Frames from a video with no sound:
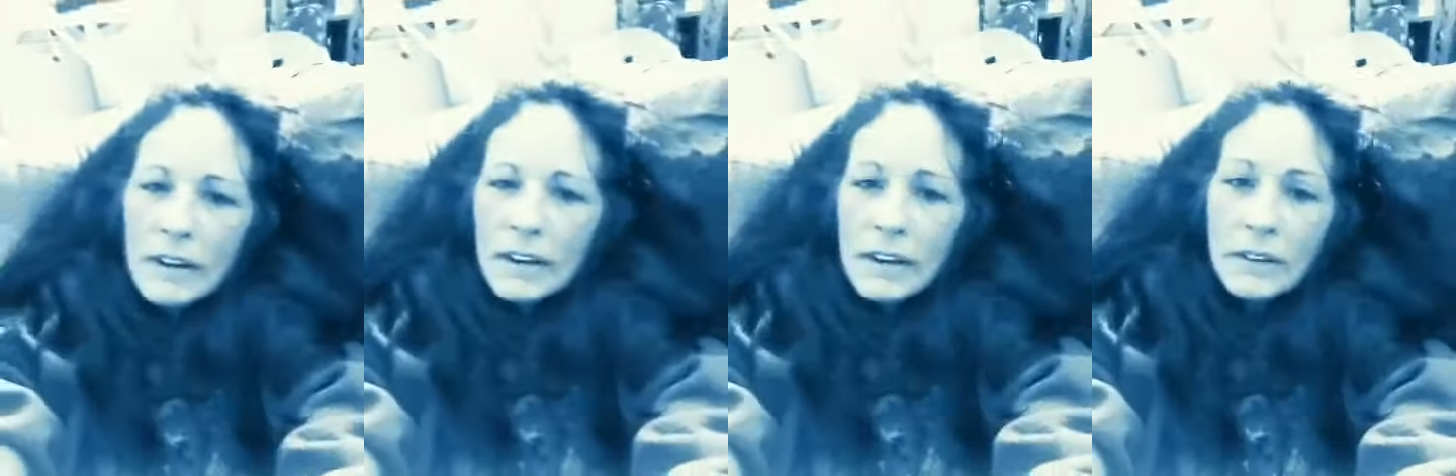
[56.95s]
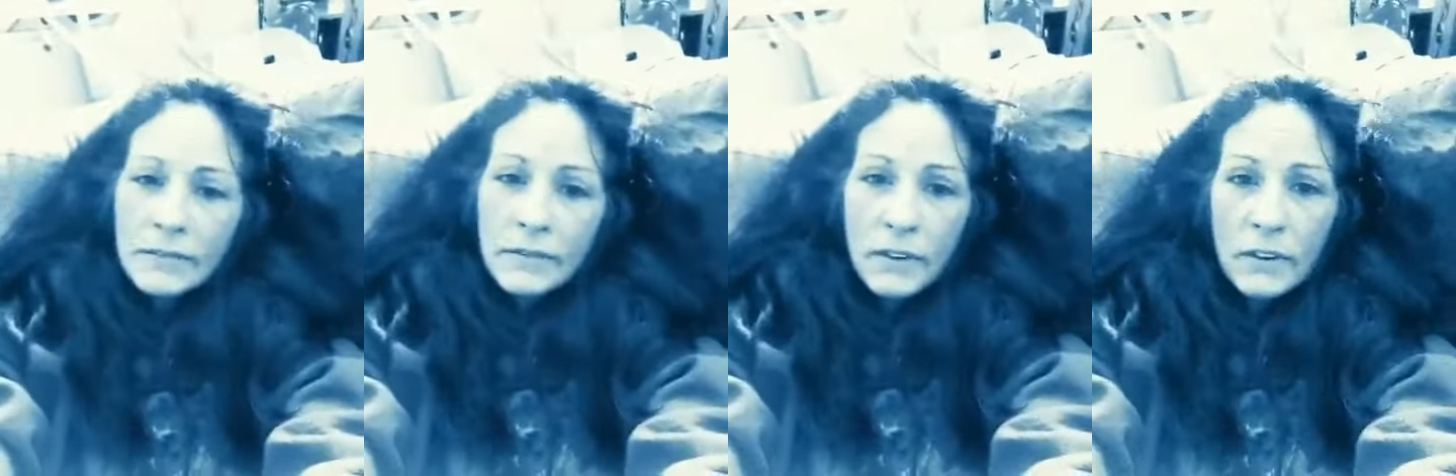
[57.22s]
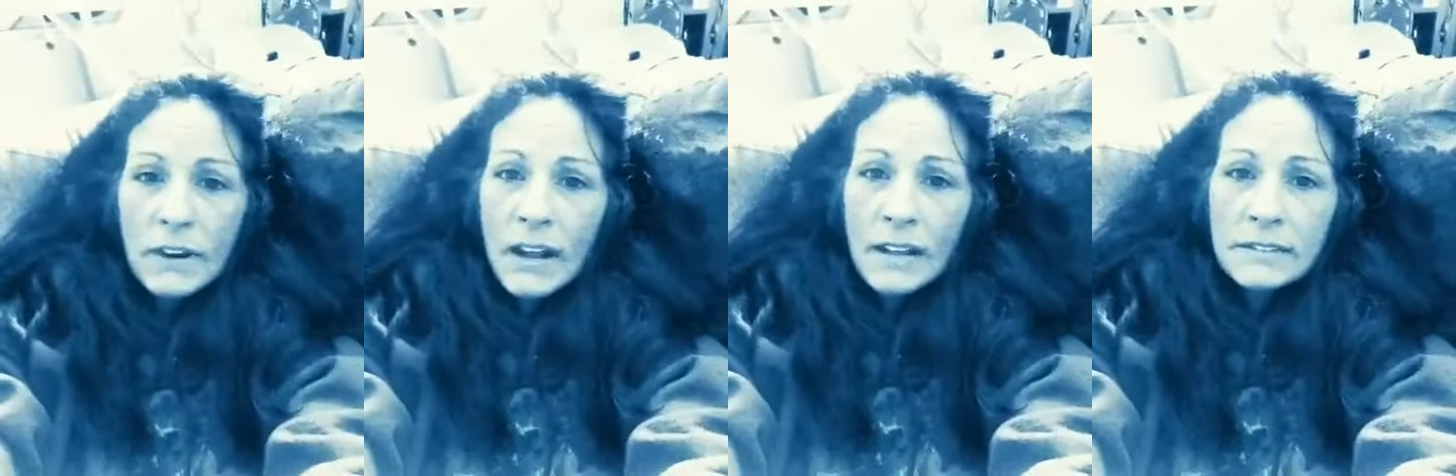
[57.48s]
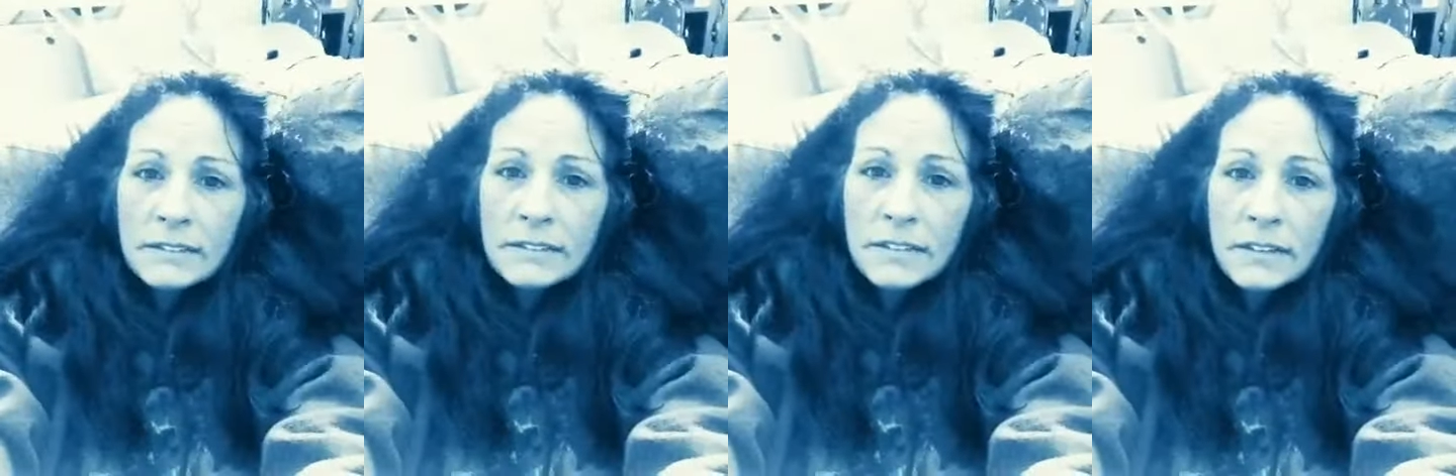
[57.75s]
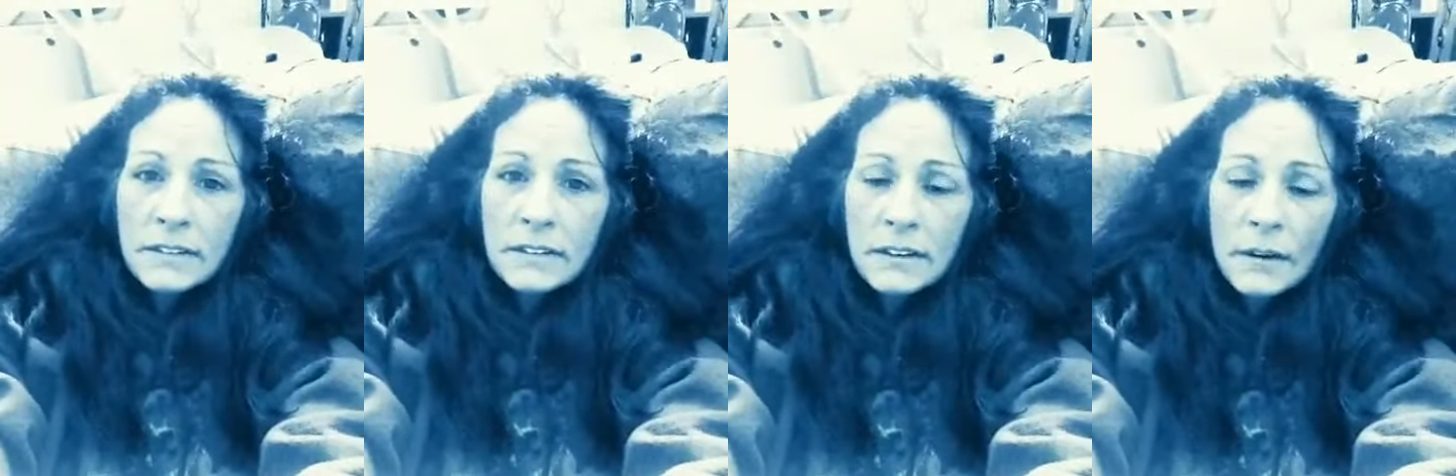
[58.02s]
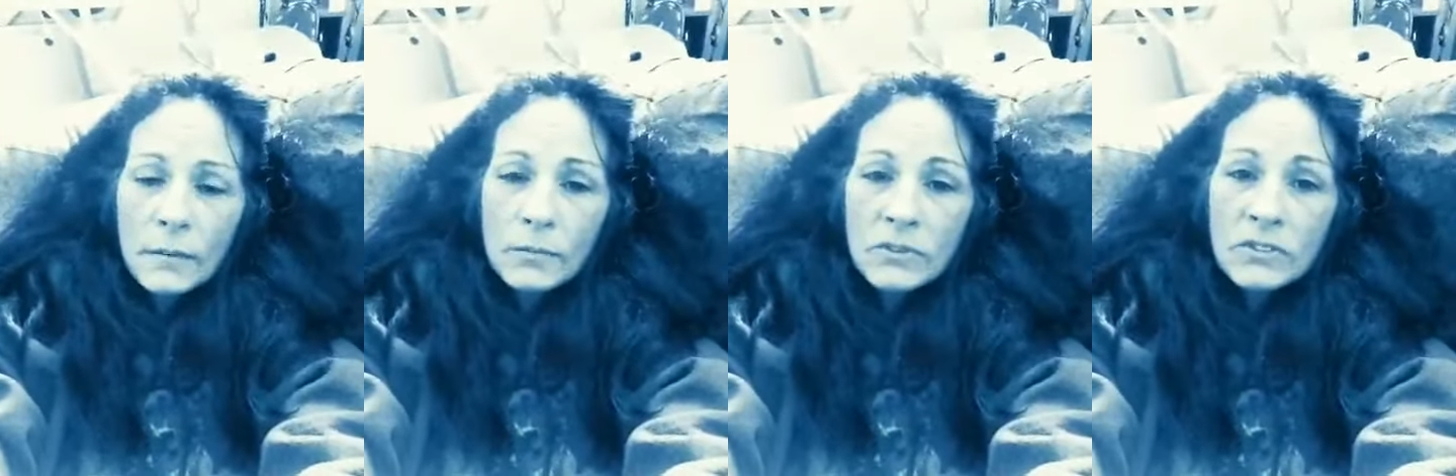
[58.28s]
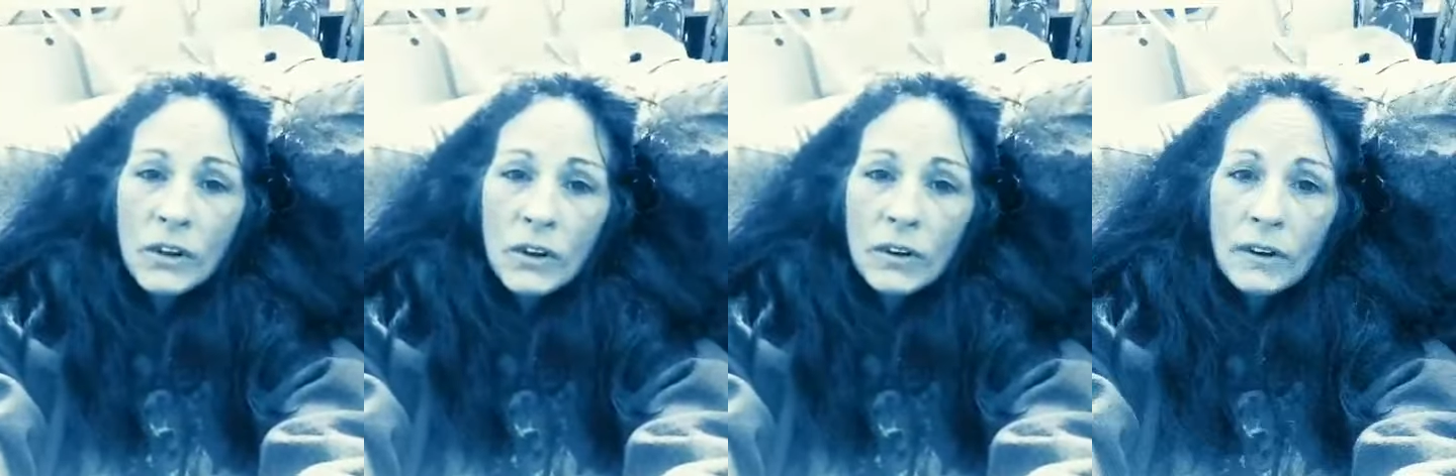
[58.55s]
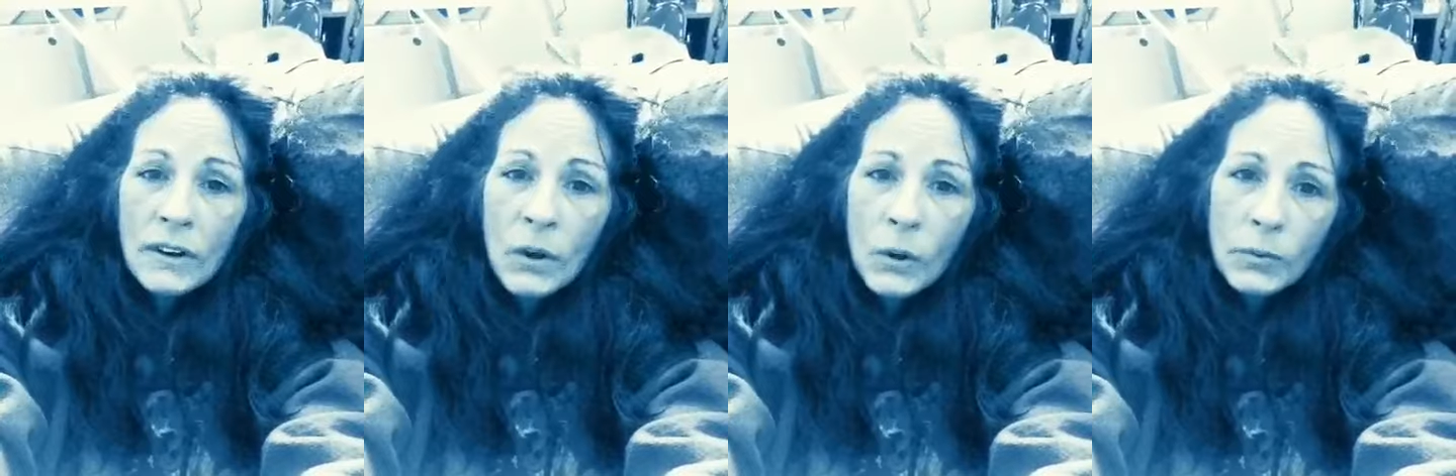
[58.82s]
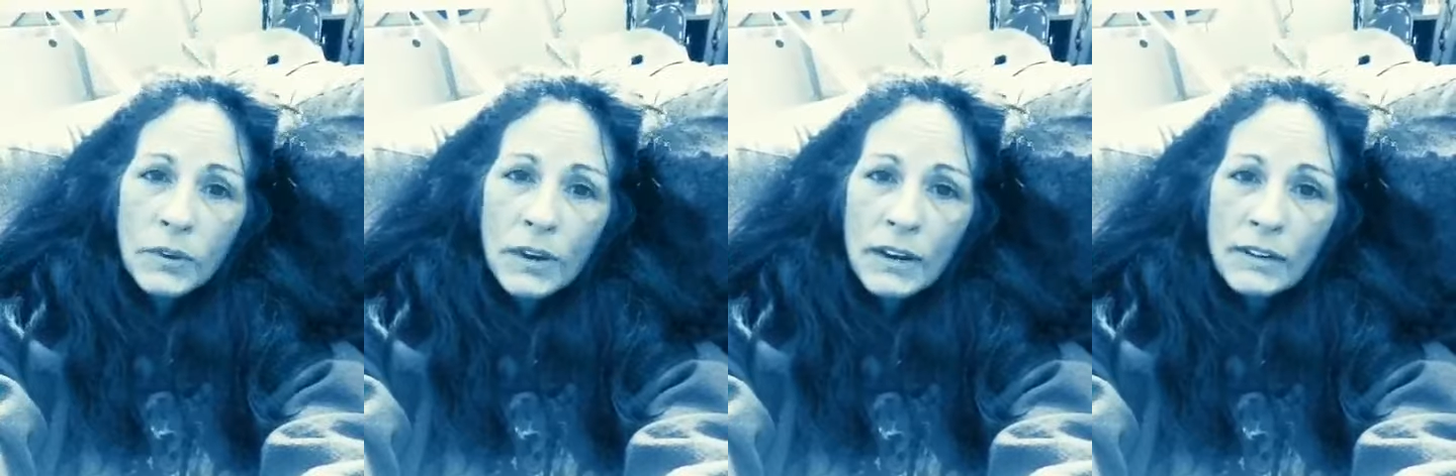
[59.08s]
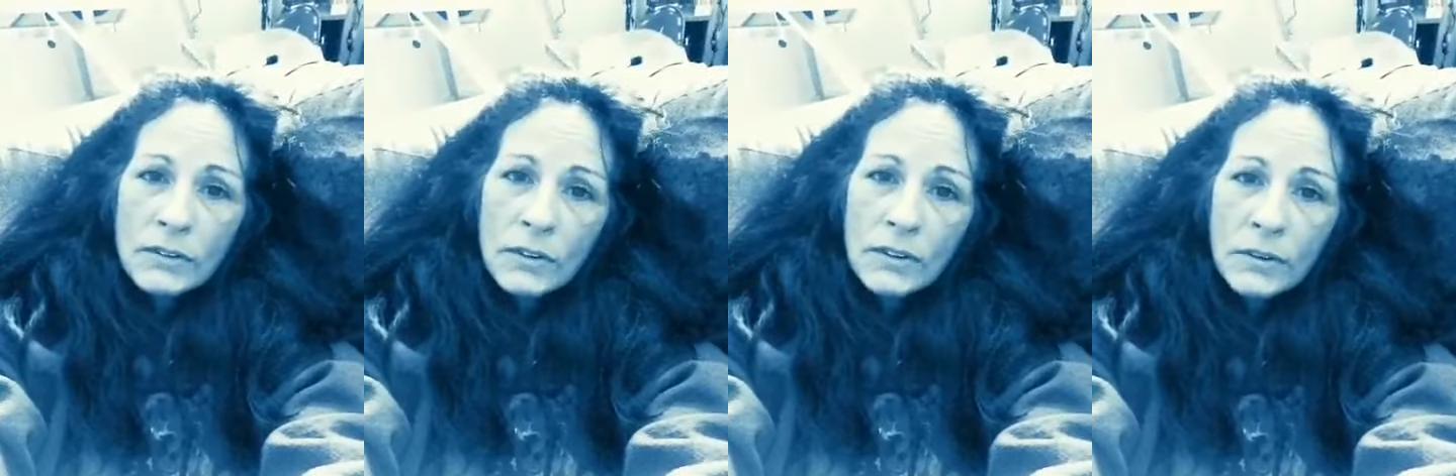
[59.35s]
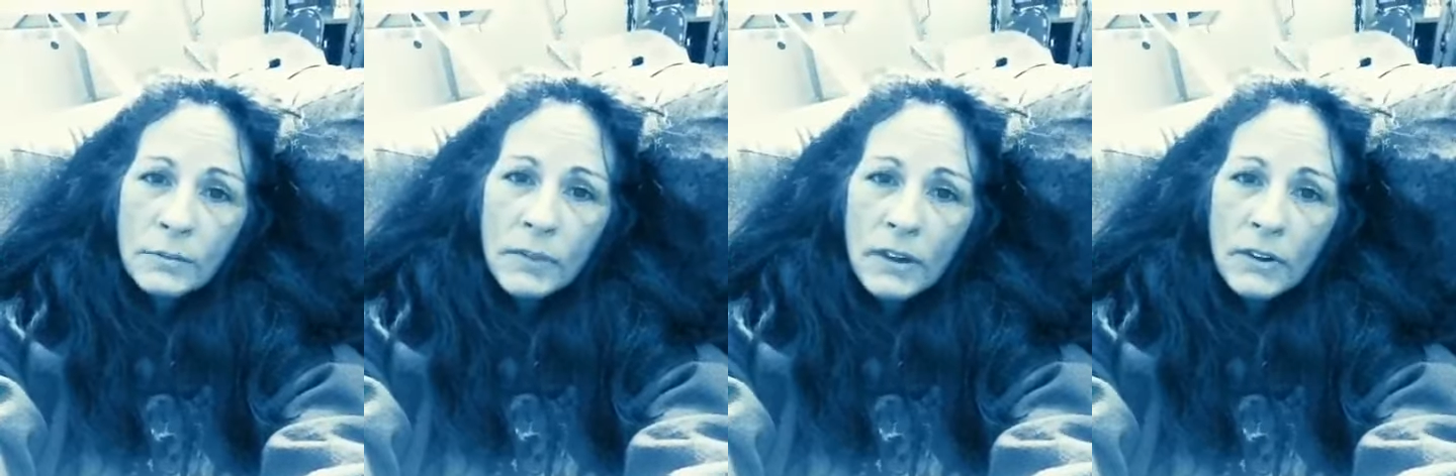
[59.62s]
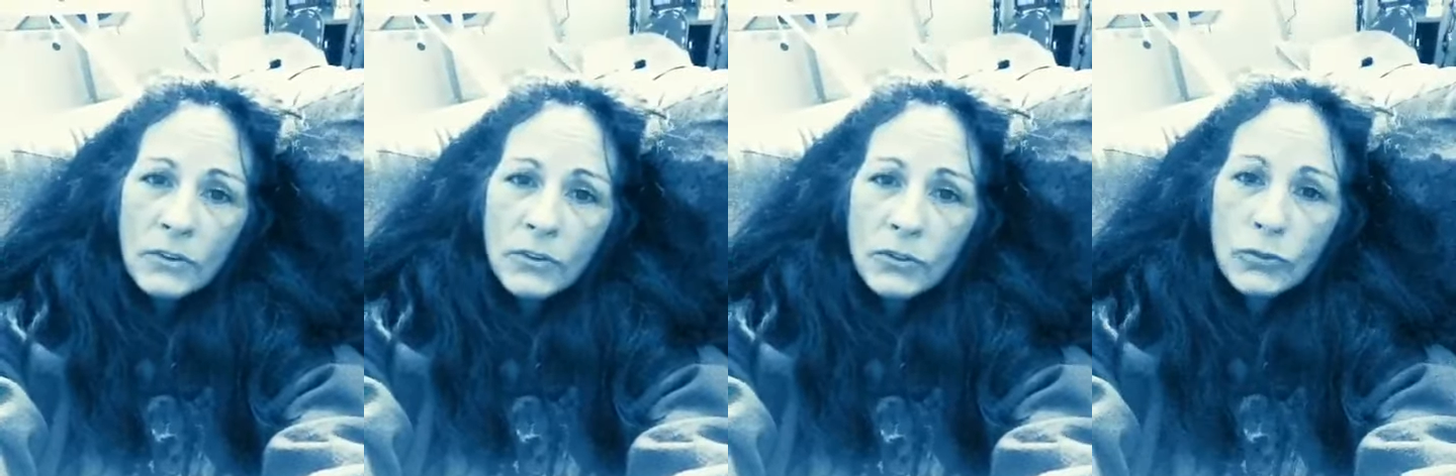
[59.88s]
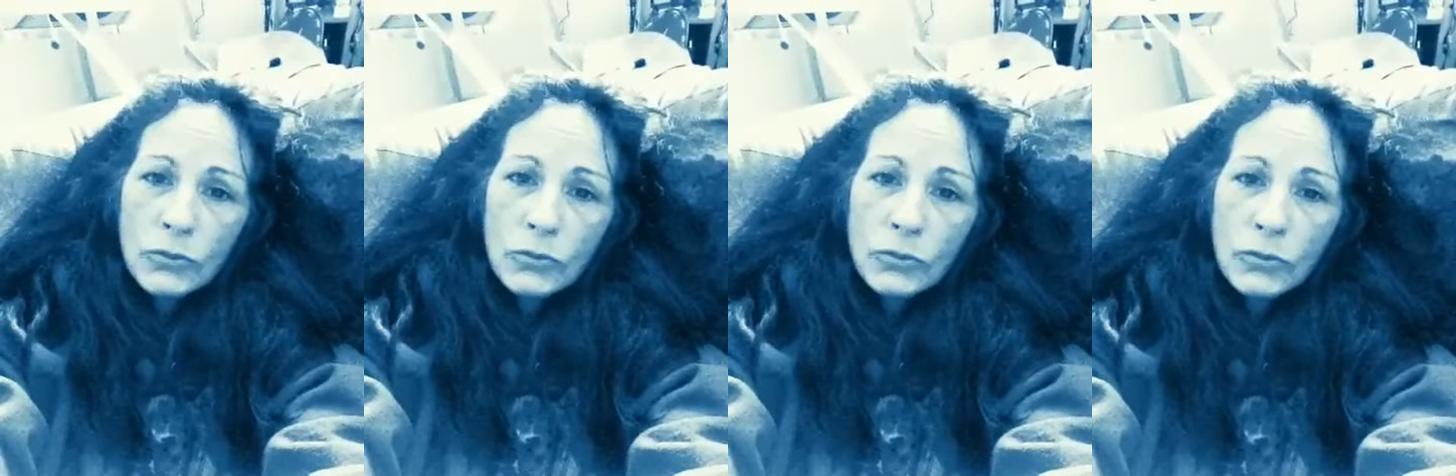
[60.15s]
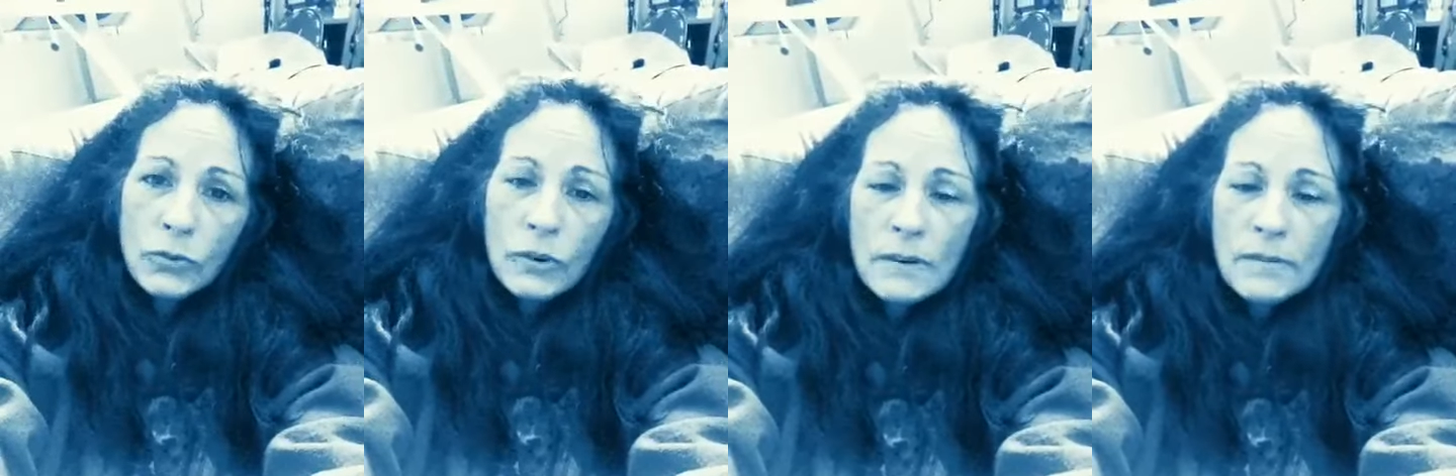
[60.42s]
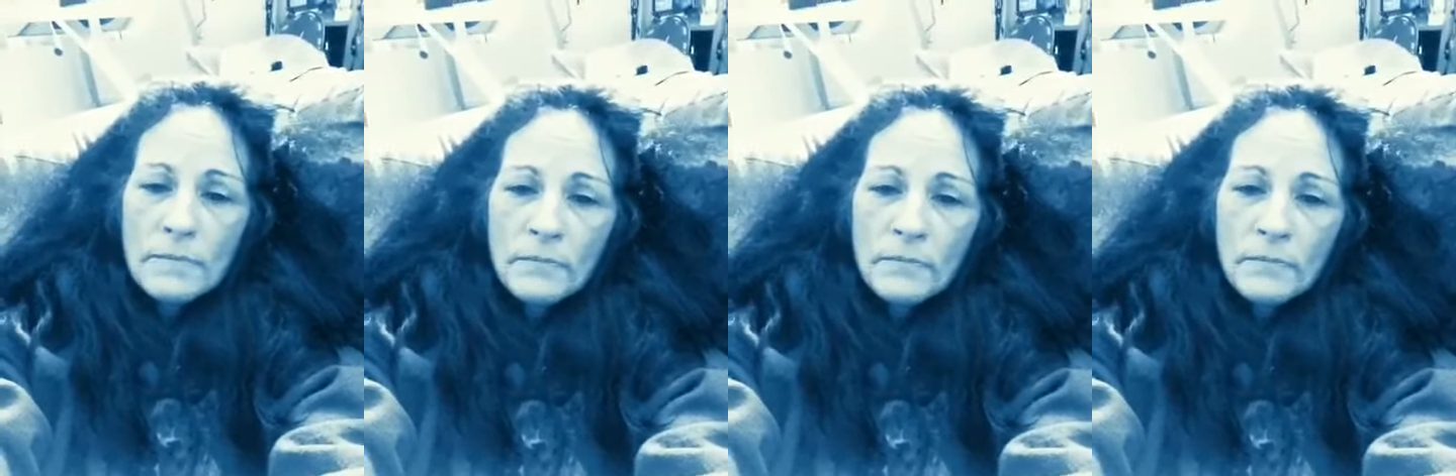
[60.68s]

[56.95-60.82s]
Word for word: And if you're not sick, I'm sorry. I hope you guys all get better too.